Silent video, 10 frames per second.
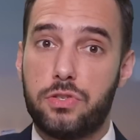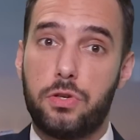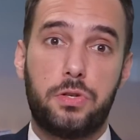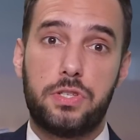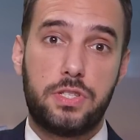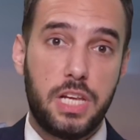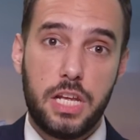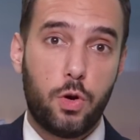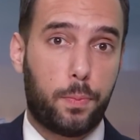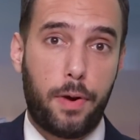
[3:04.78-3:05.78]
certain
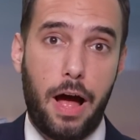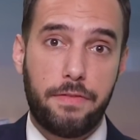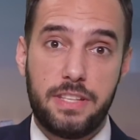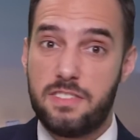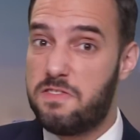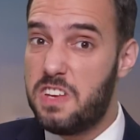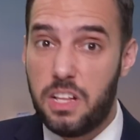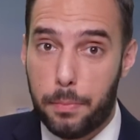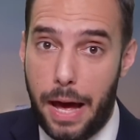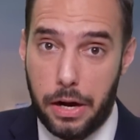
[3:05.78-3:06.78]
city or province
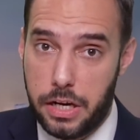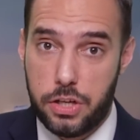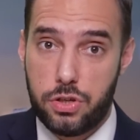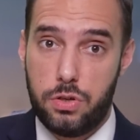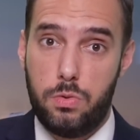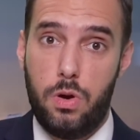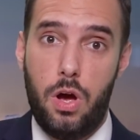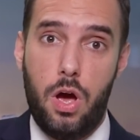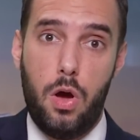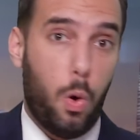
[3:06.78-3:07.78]
feel about an issue,
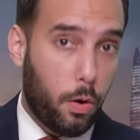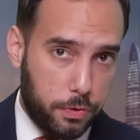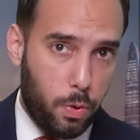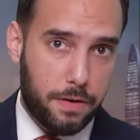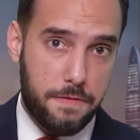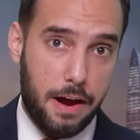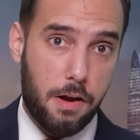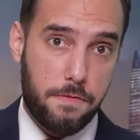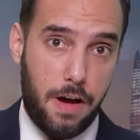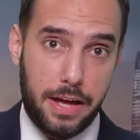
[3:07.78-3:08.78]
or if you want to
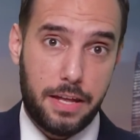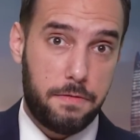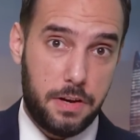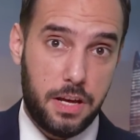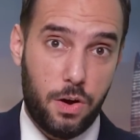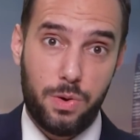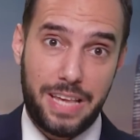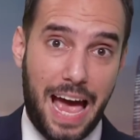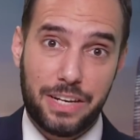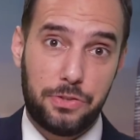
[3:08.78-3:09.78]
verify that a video was
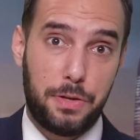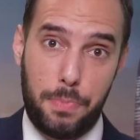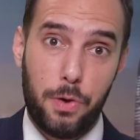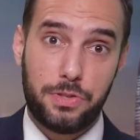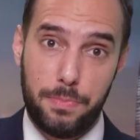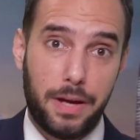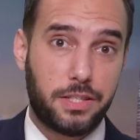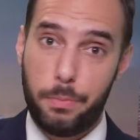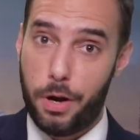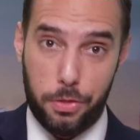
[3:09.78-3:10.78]
actually posted by
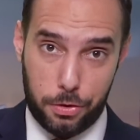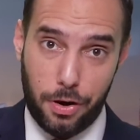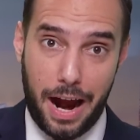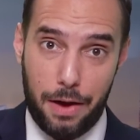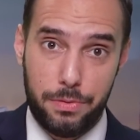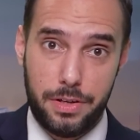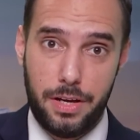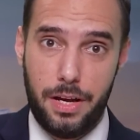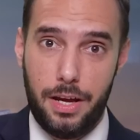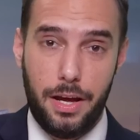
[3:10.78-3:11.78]
someone on the ground.
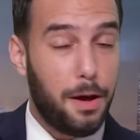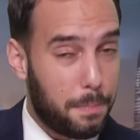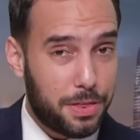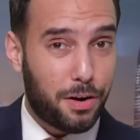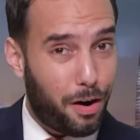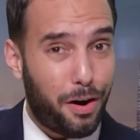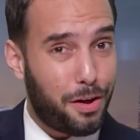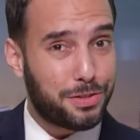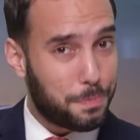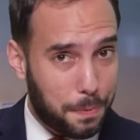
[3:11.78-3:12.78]
But there are
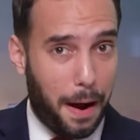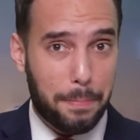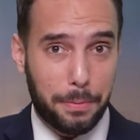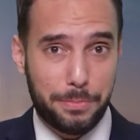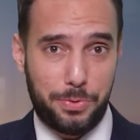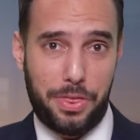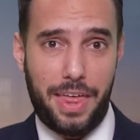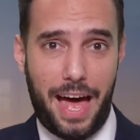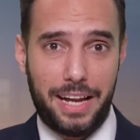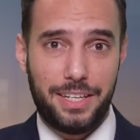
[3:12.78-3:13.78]
also problems with
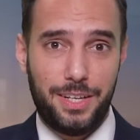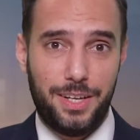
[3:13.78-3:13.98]
that